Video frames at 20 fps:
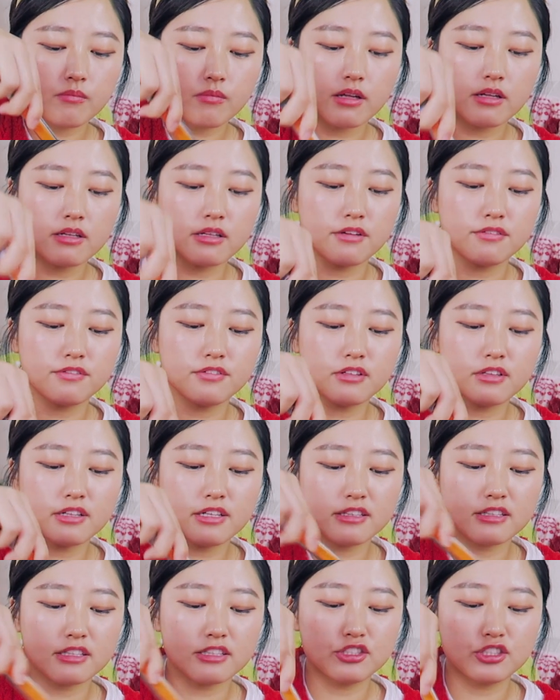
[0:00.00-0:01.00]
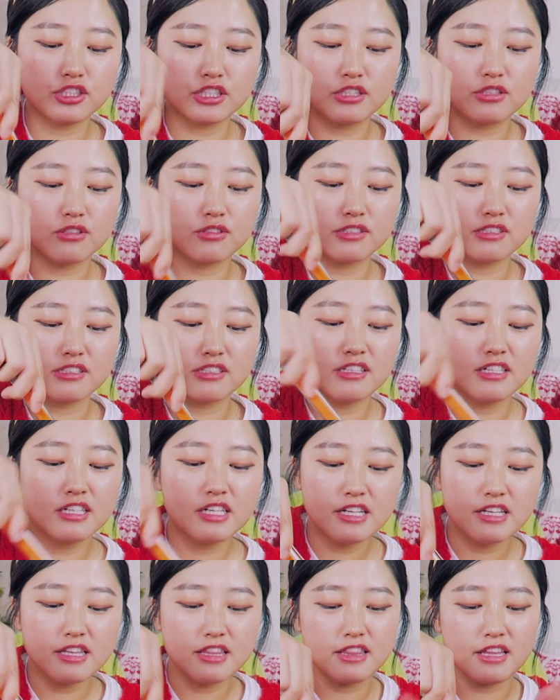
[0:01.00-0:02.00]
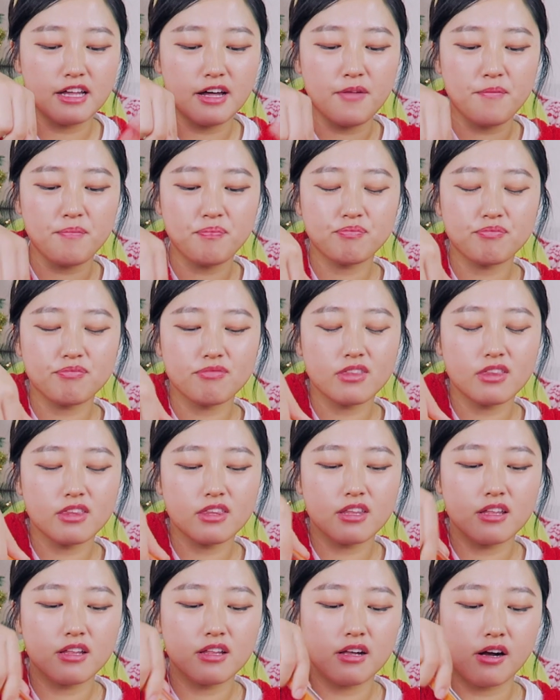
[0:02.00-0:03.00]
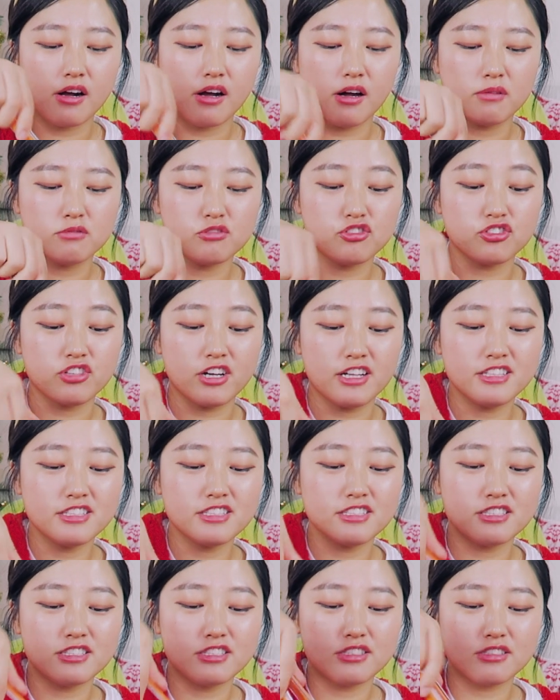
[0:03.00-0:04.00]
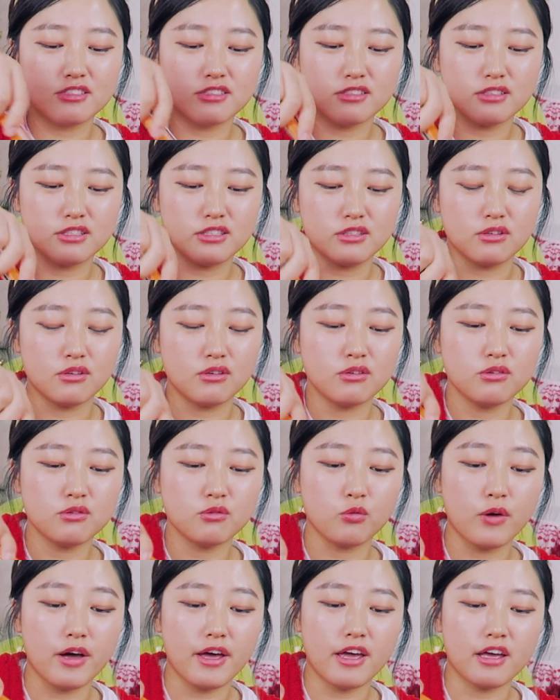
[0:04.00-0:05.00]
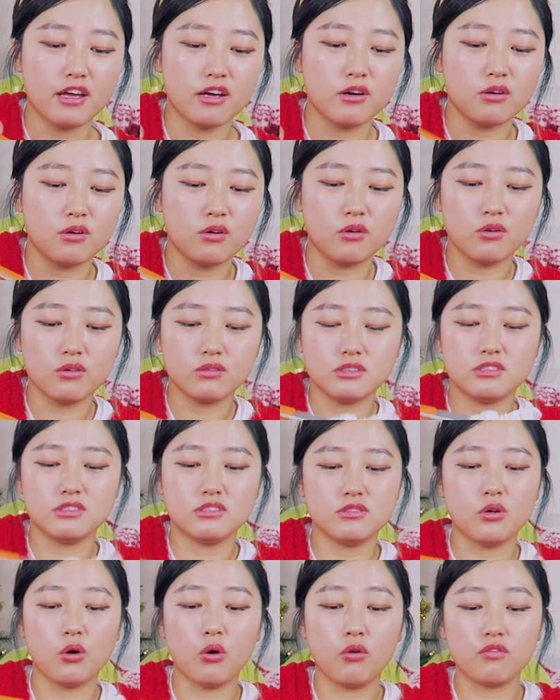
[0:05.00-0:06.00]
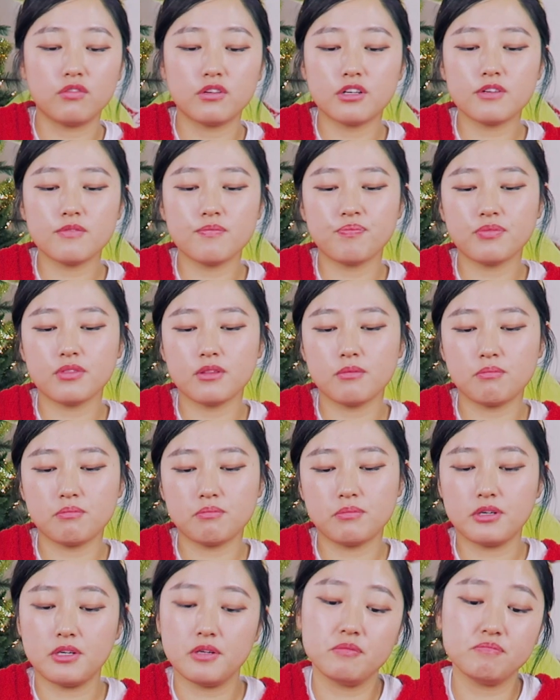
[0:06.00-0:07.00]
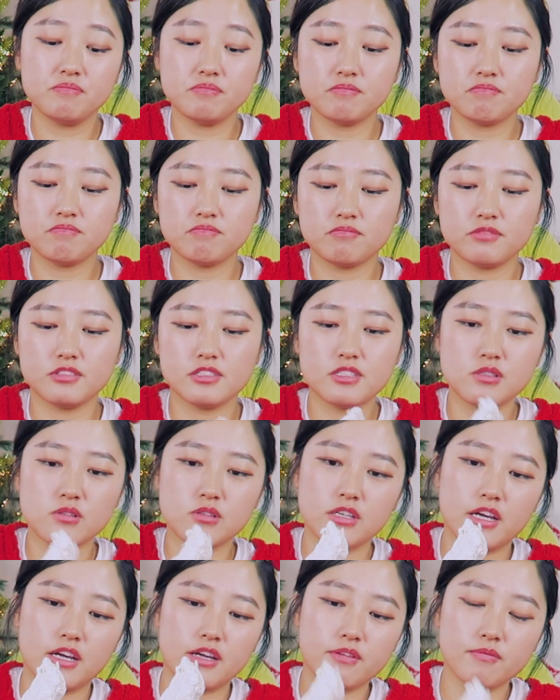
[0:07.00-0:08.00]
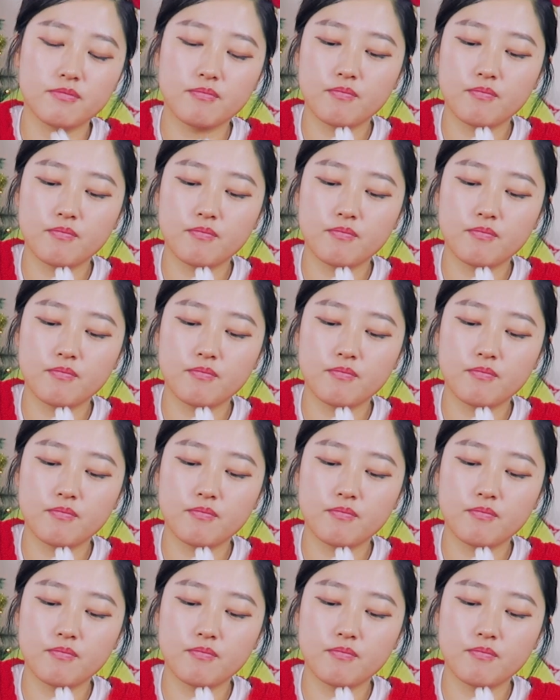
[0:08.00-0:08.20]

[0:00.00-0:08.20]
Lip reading: And I feel like the Cheetos that trend is, you know, way over, but it's okay.